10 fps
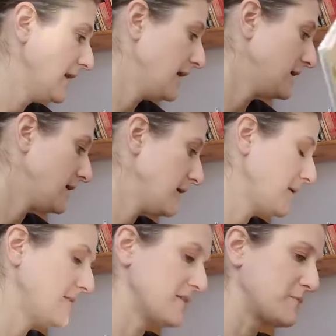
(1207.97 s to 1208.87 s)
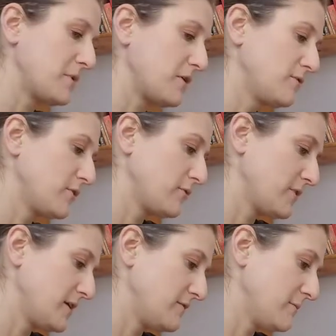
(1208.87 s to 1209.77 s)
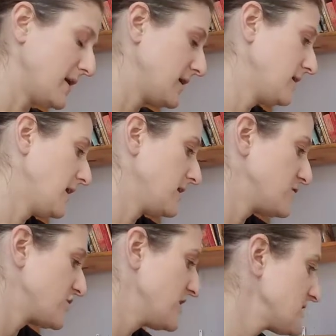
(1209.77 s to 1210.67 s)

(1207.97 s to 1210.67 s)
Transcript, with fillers: And I made this book for a friend of mine, and she